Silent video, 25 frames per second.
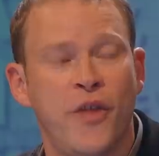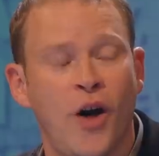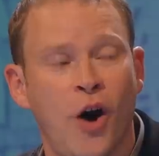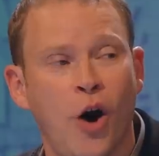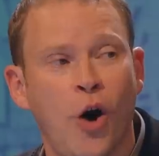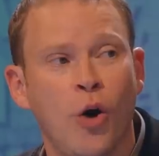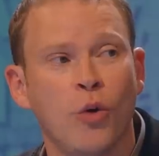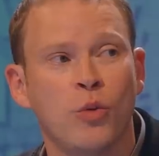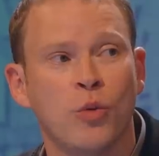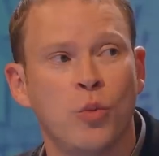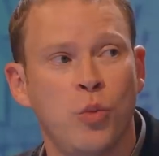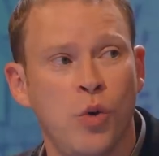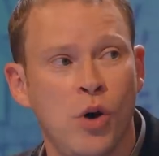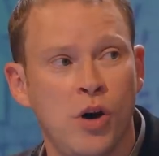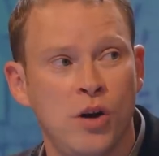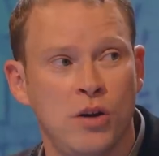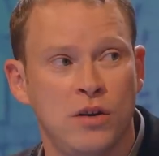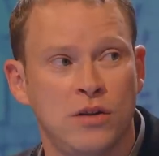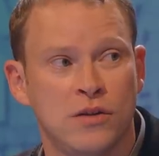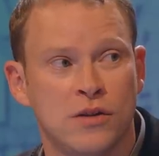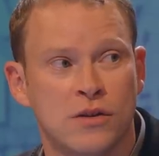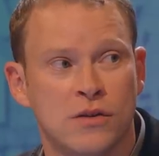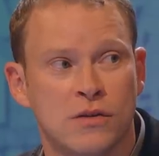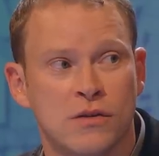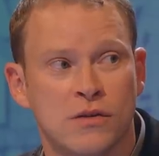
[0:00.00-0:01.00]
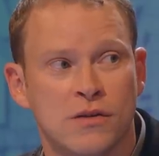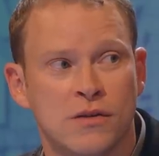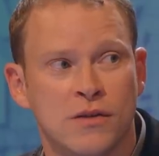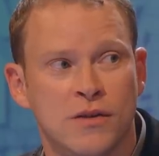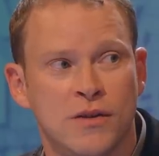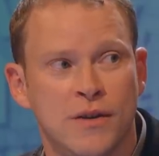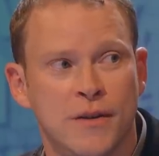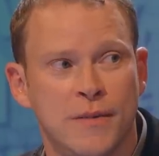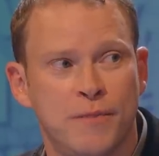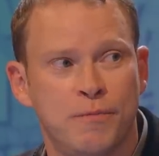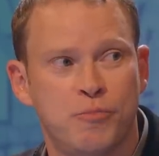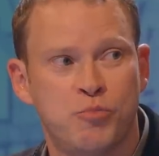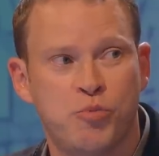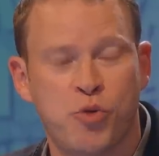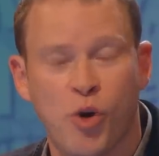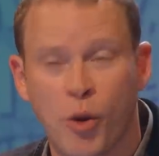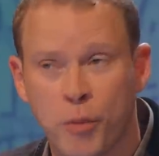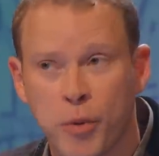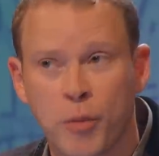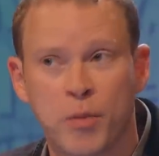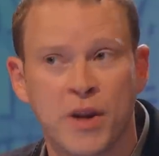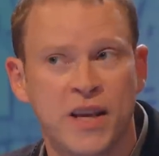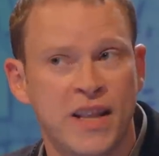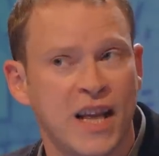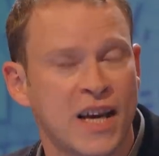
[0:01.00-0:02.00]
the whole world.
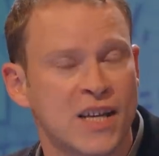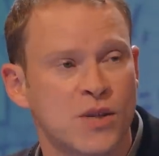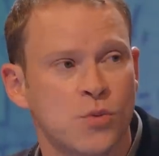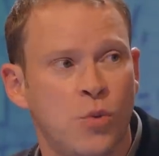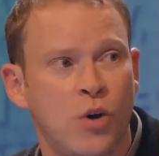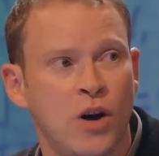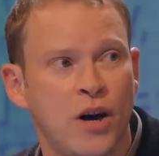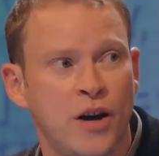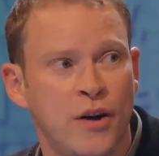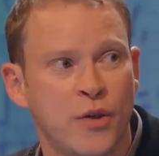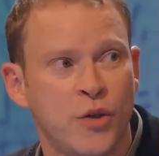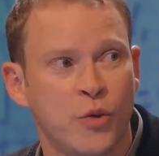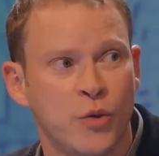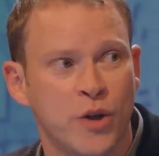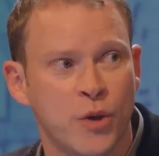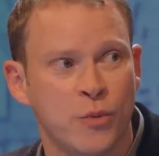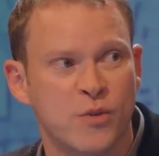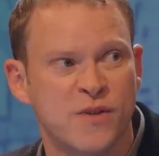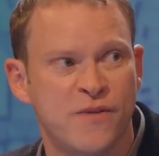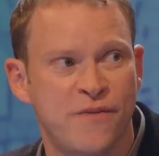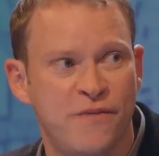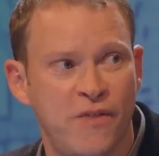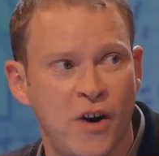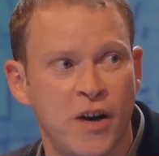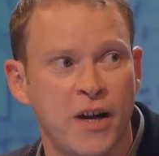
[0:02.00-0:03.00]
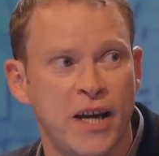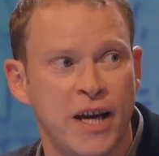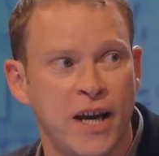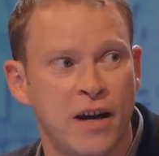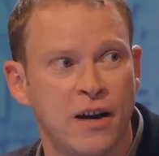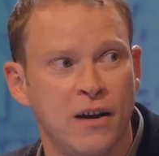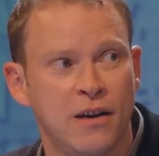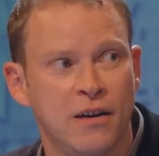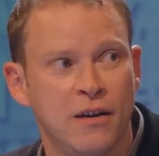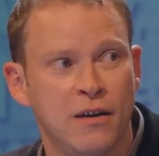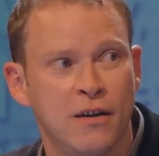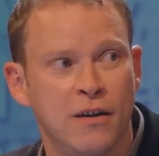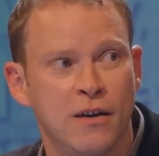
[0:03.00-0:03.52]
Probably that's why I thought it was funnier.